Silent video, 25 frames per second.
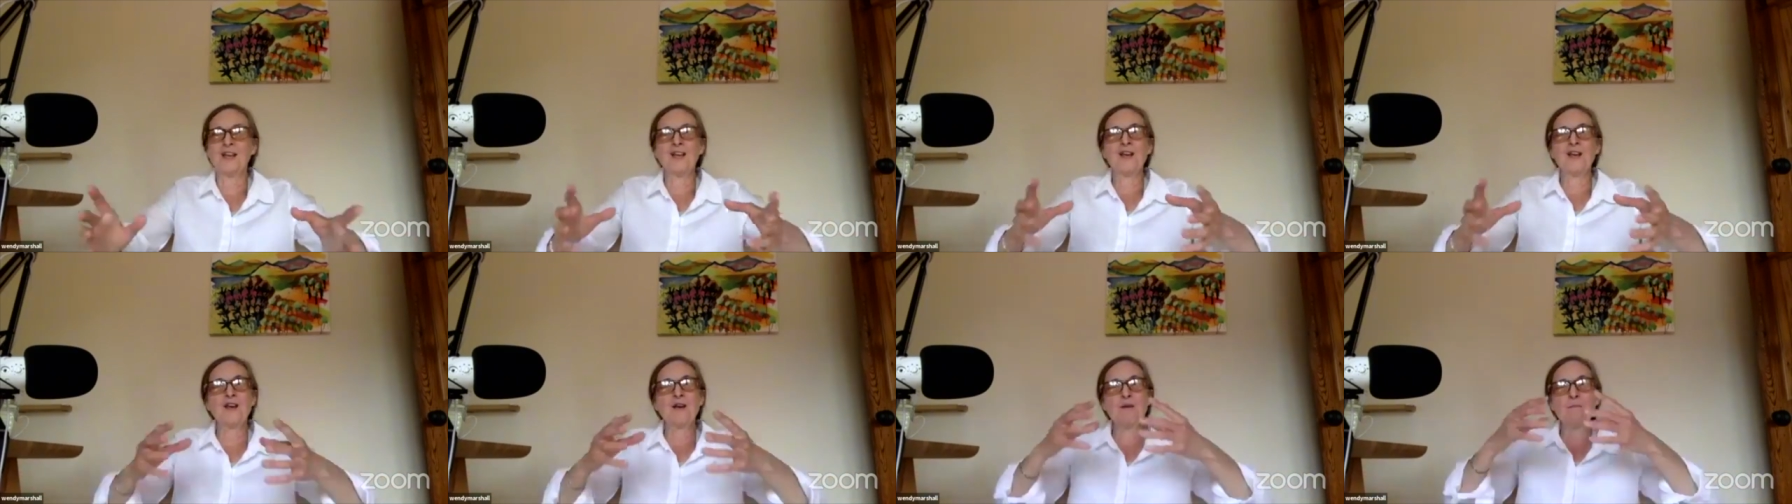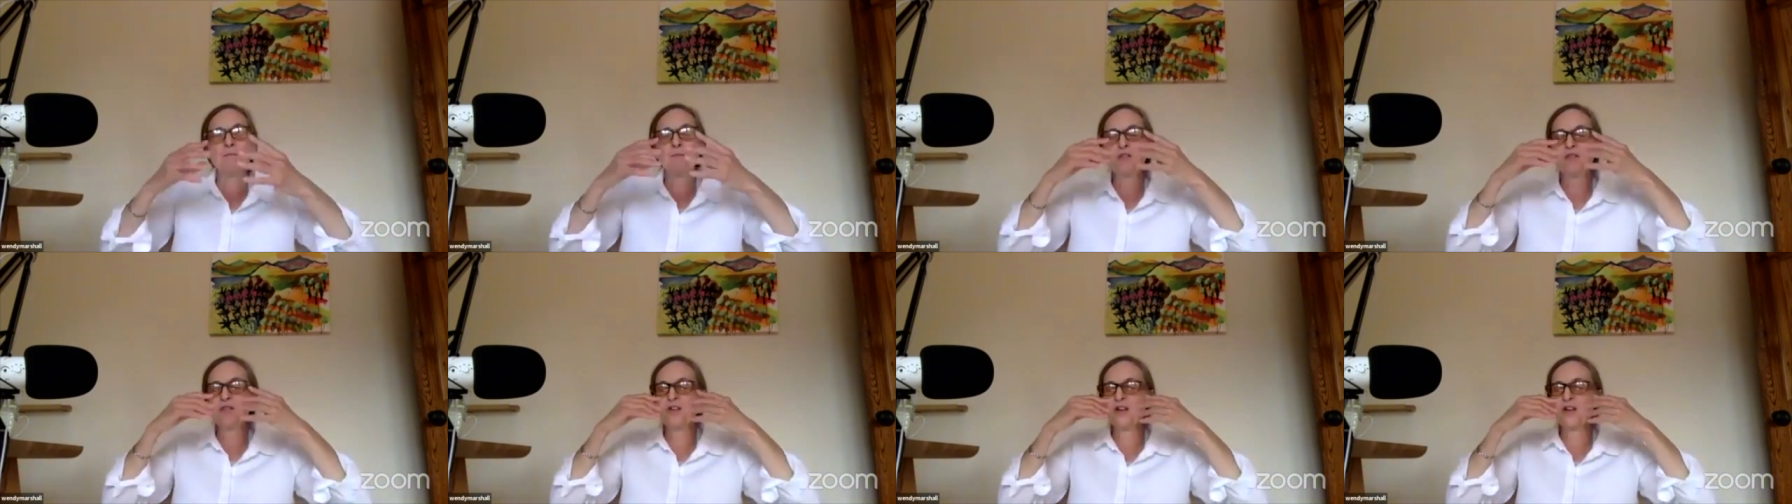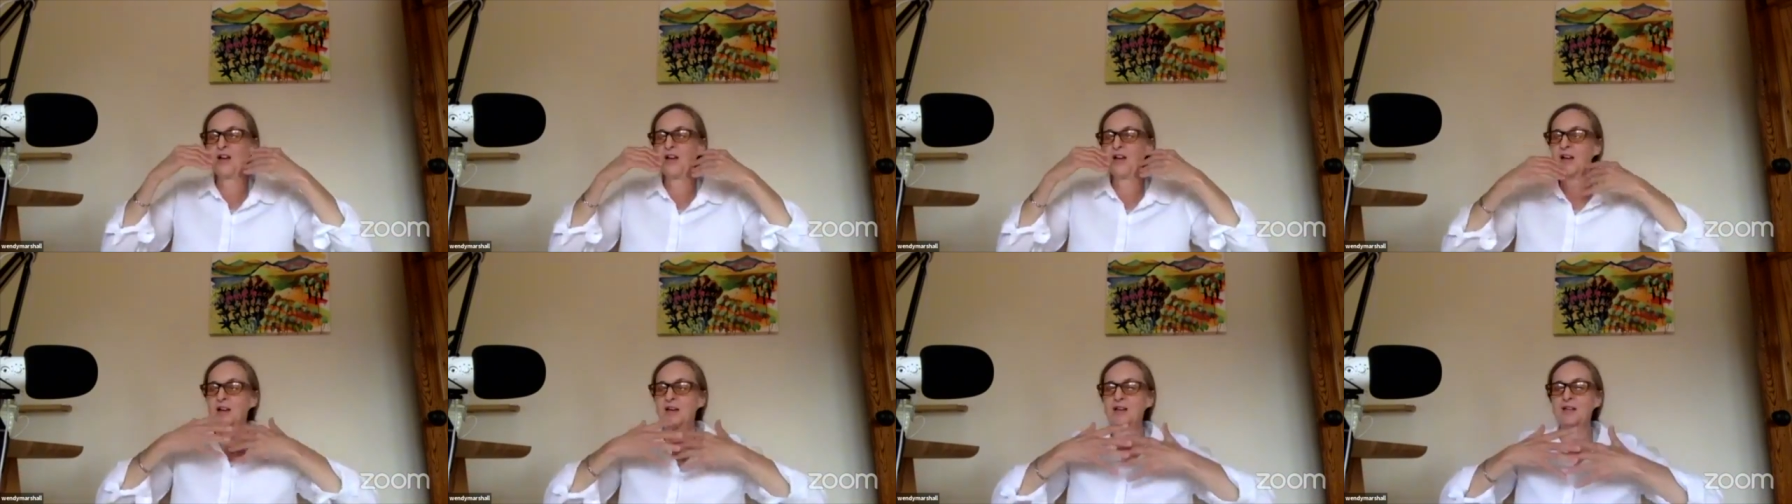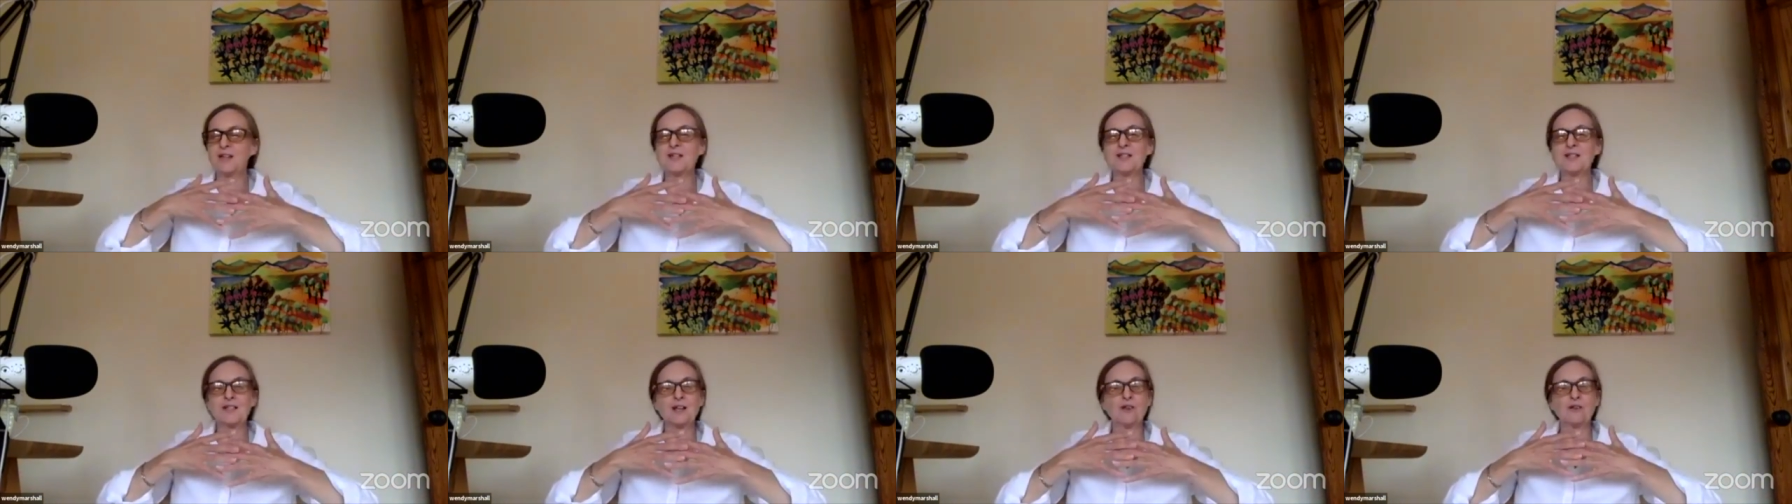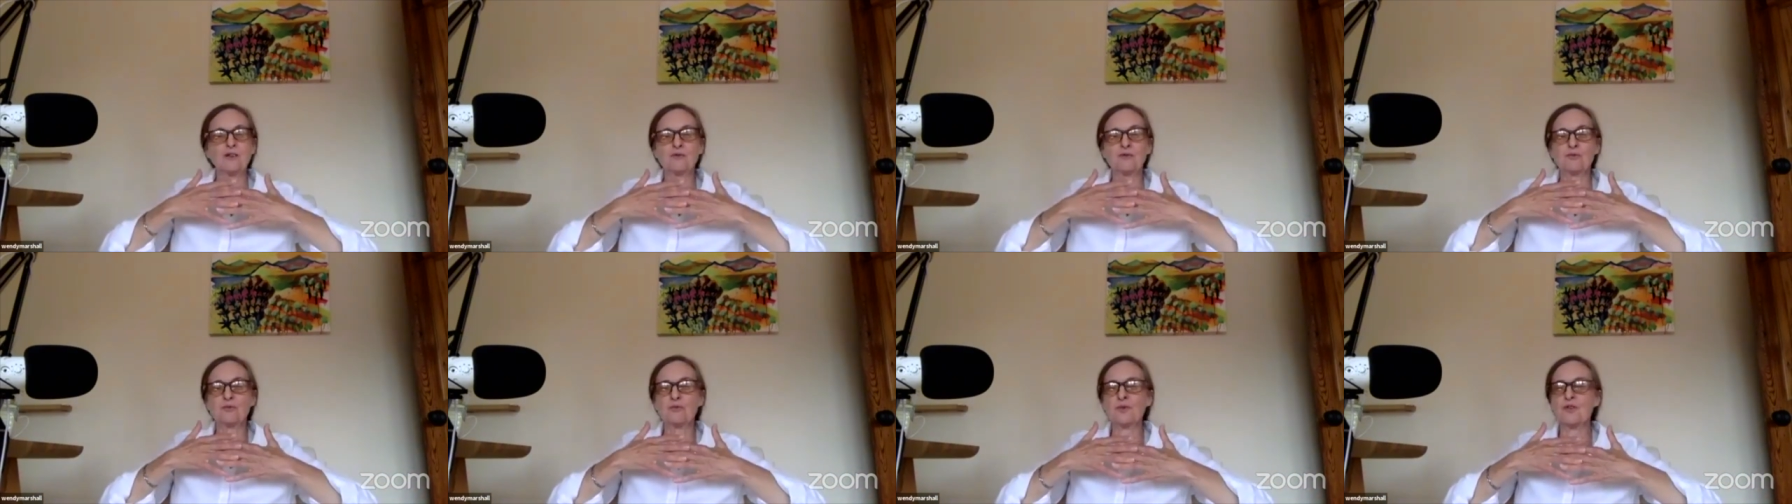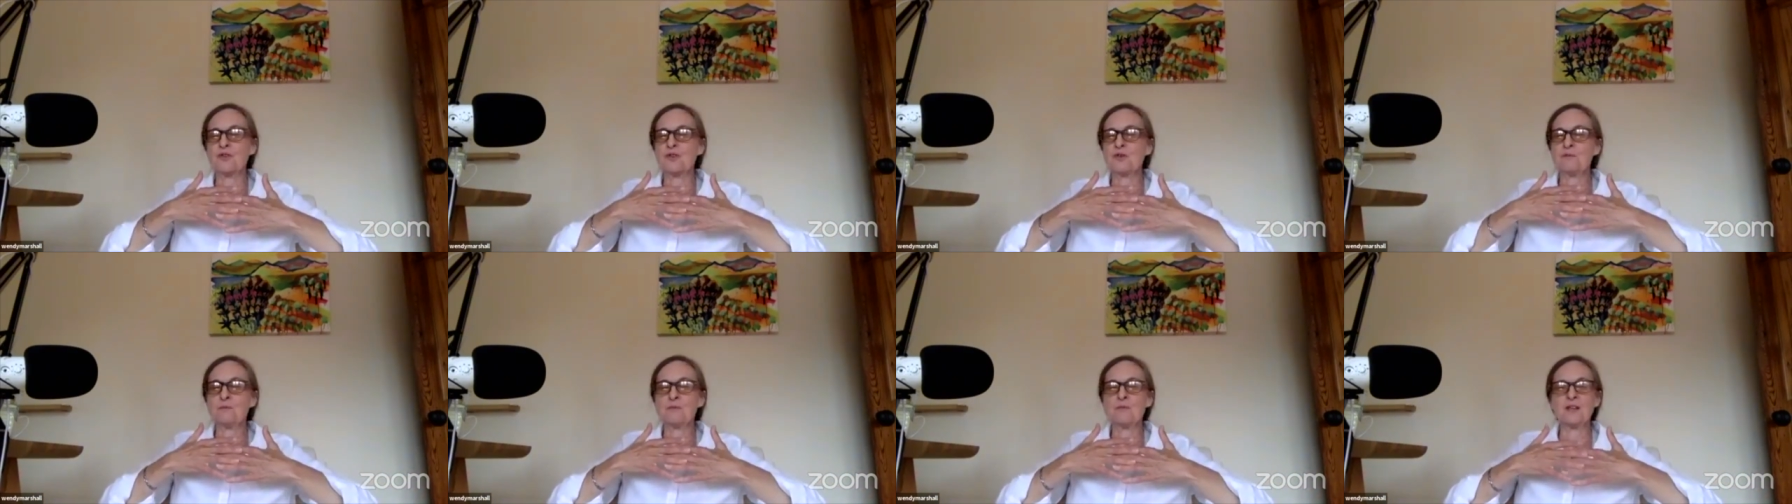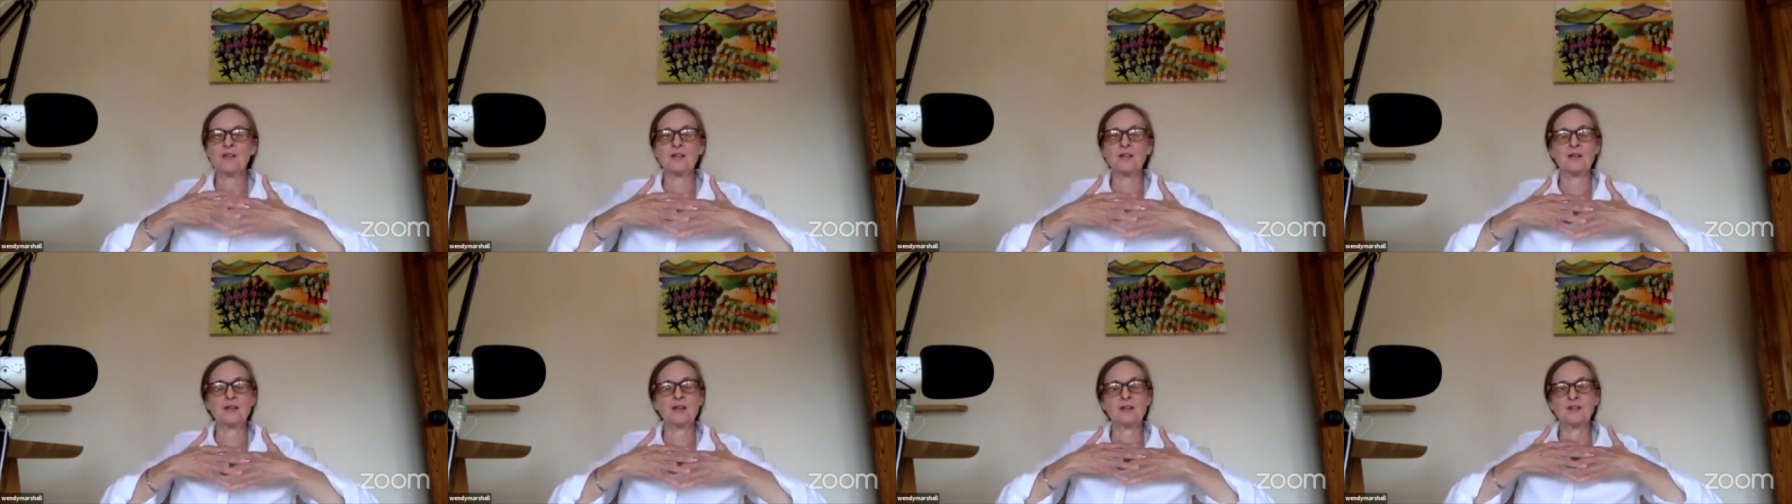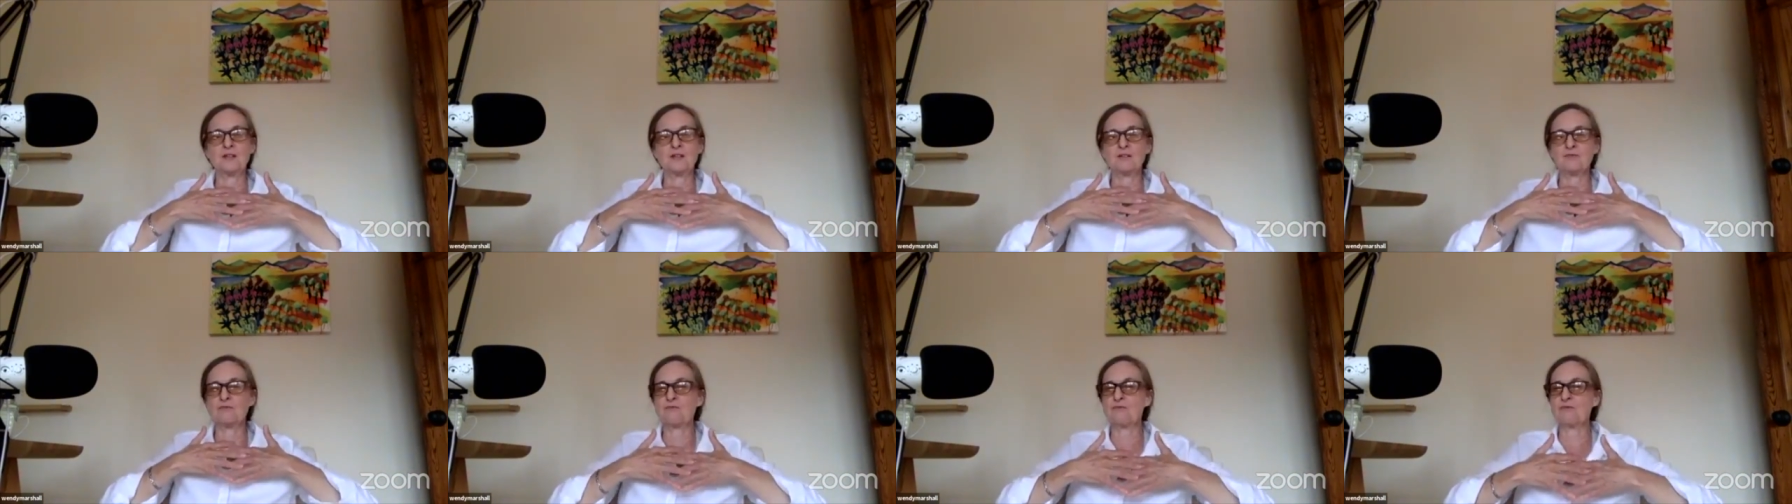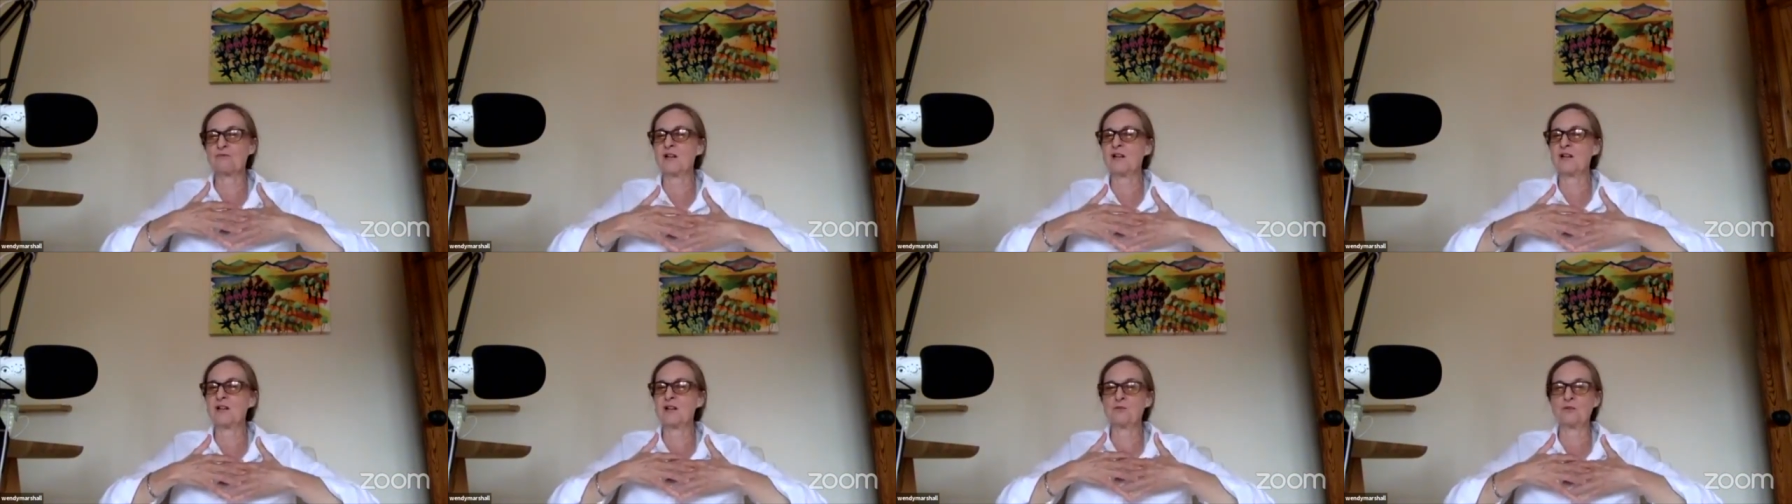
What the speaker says: But that higher self within me is really,